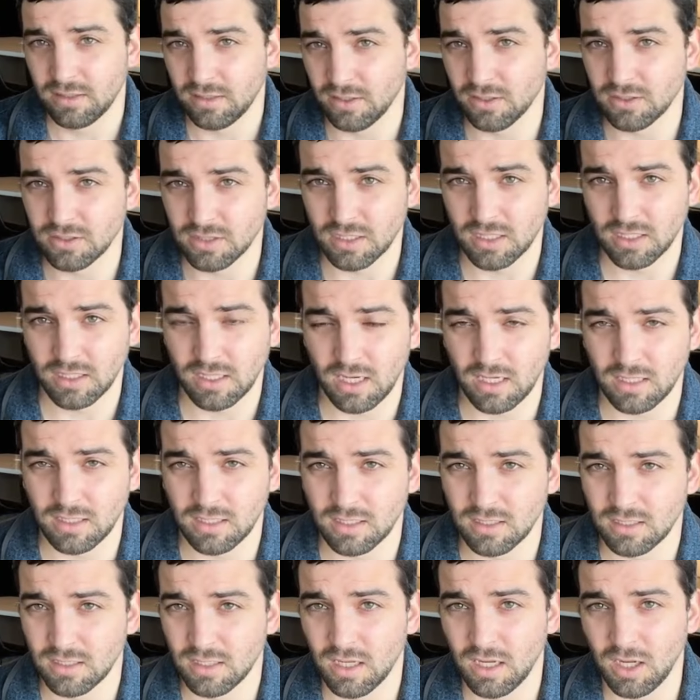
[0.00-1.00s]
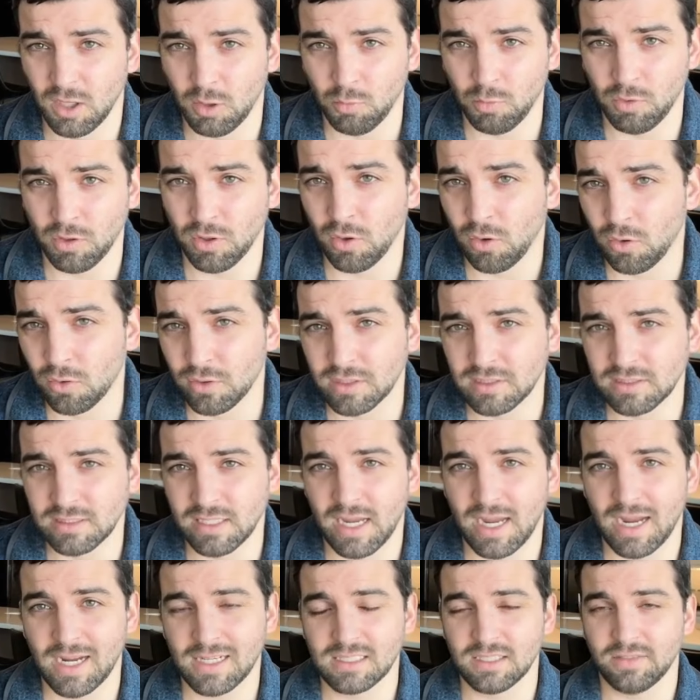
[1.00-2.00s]
There's a Canadian withholding
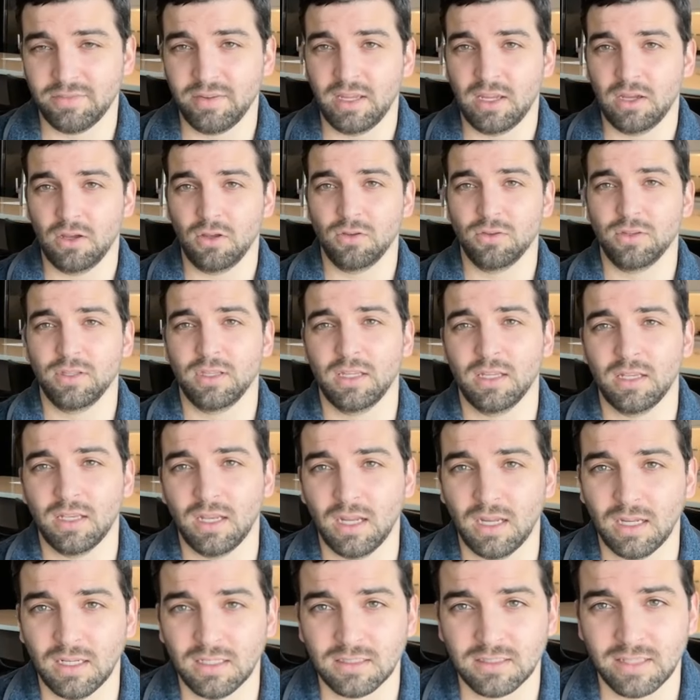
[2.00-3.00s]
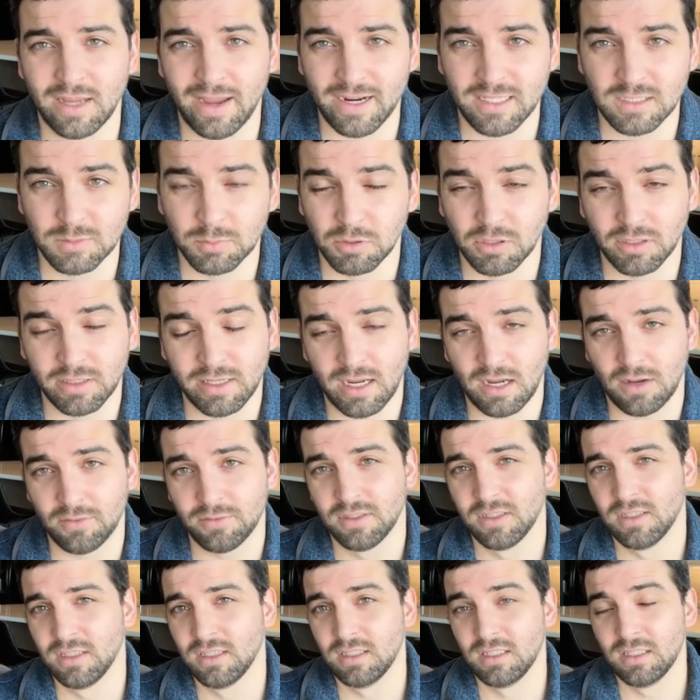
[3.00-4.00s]
tax if held in a taxable
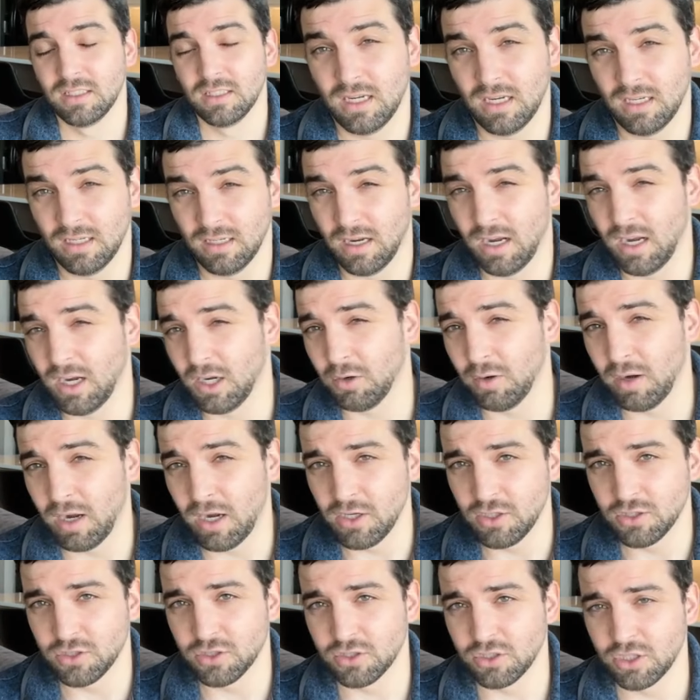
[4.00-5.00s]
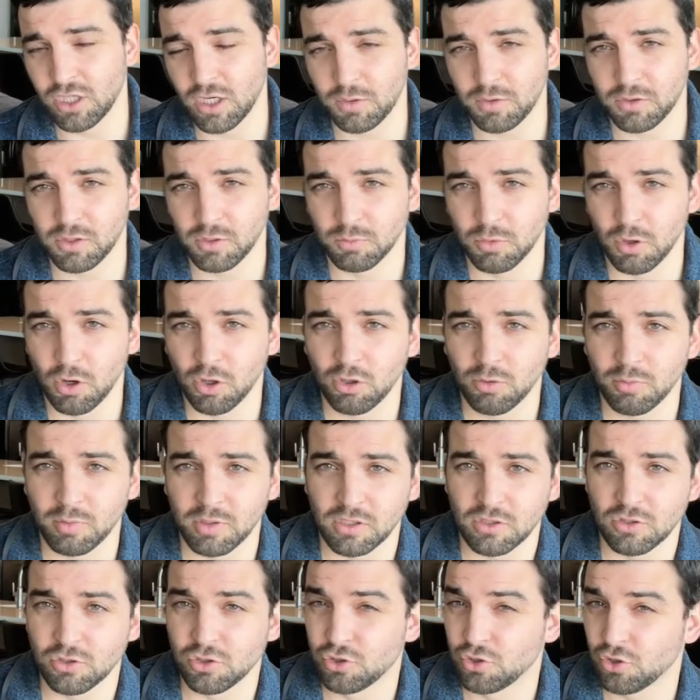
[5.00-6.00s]
account. In an IRA, you should check with your broker,
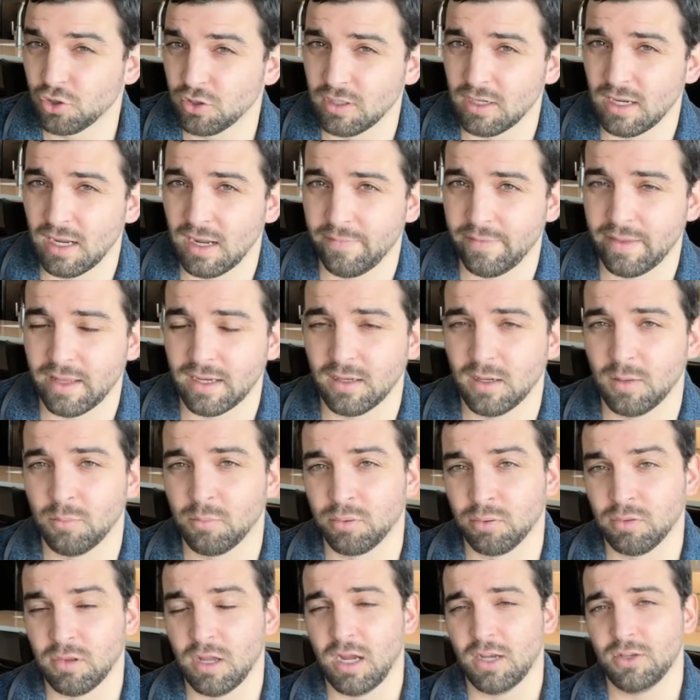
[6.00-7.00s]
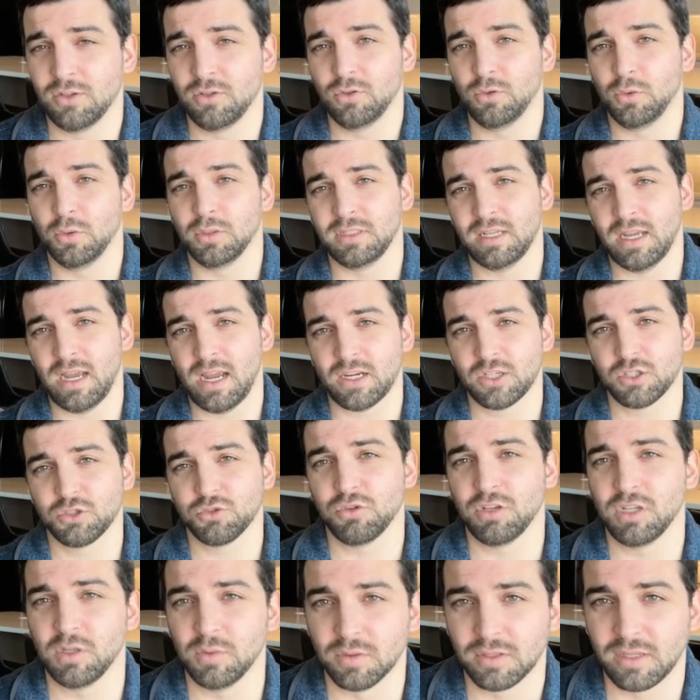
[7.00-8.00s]
but you shouldn't have that applied due to a tax
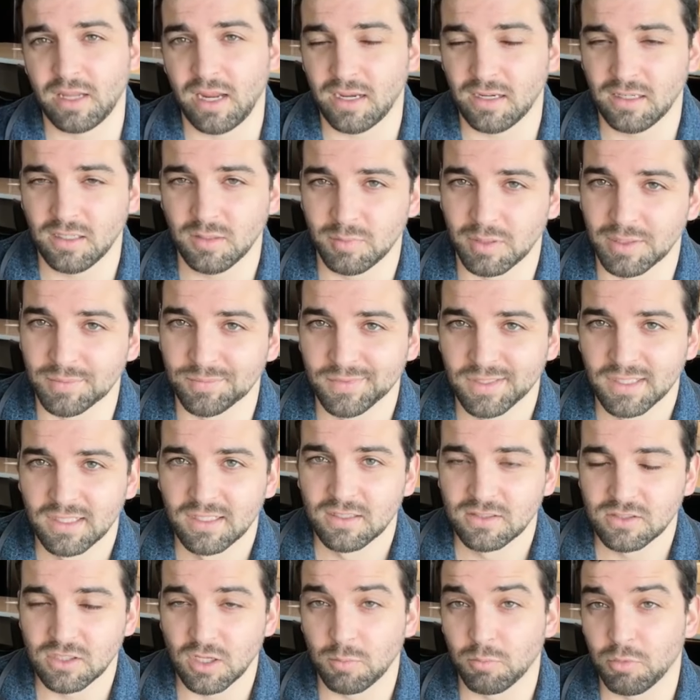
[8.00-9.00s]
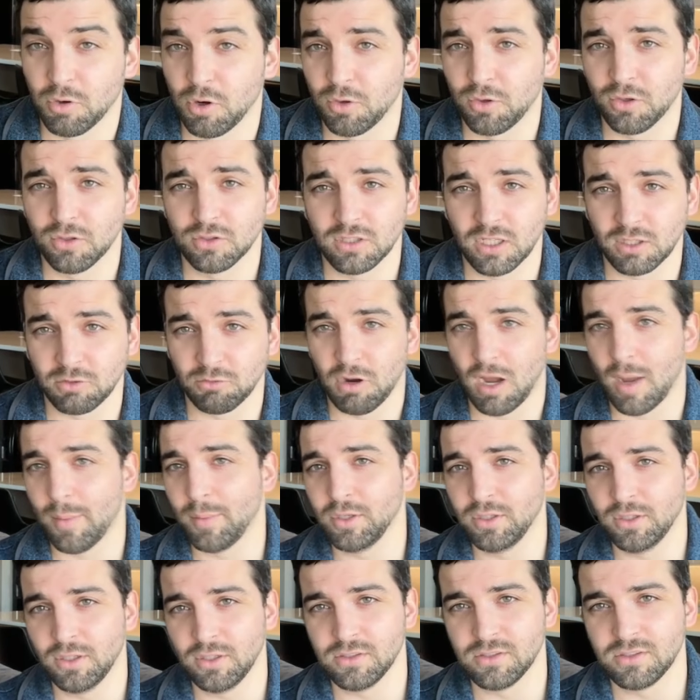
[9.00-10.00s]
treaty with Canada, but some brokers like
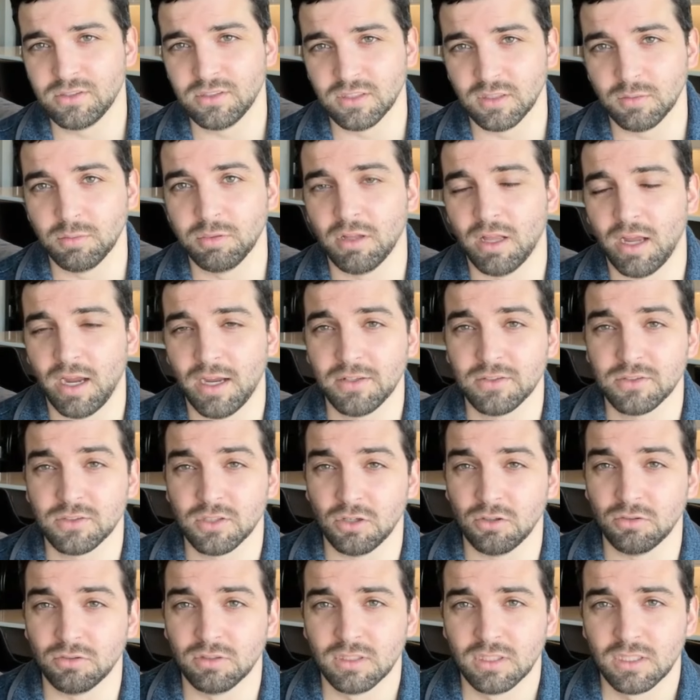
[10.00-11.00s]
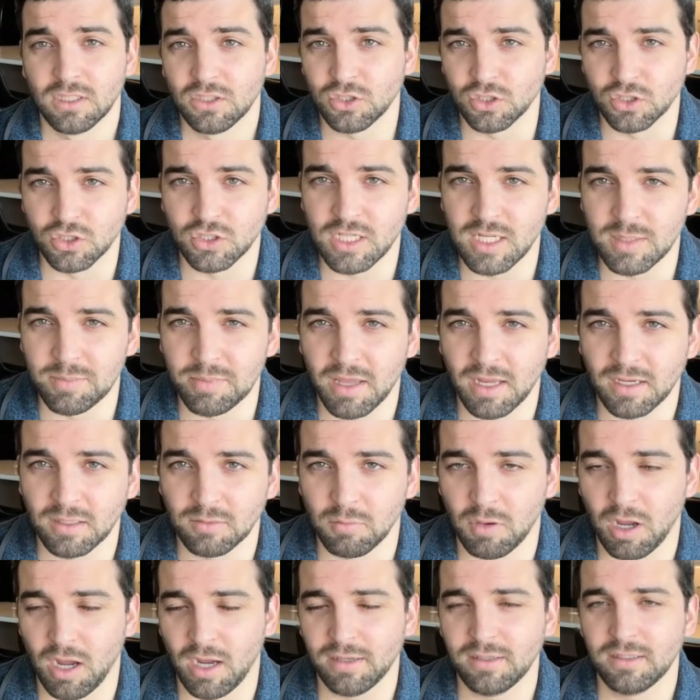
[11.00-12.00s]
Robinhood still apply it, so just keep that
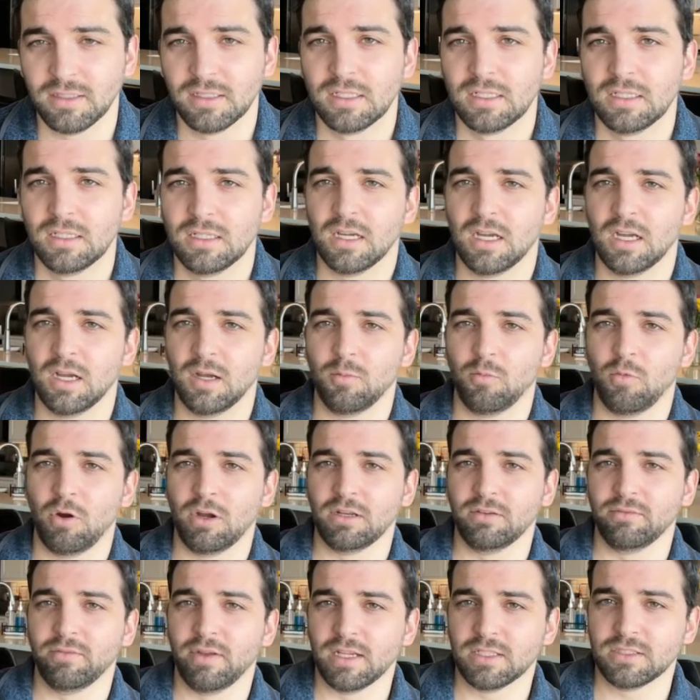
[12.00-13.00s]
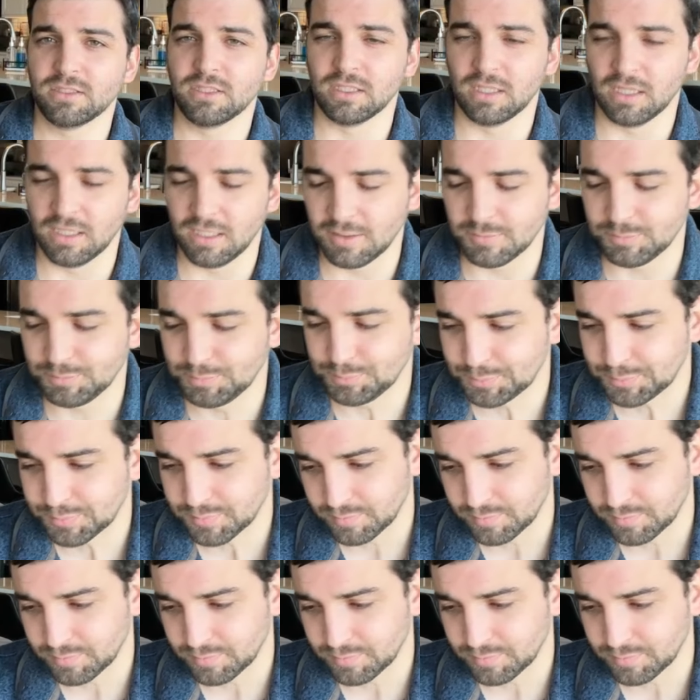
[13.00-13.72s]
in mind when investing in it.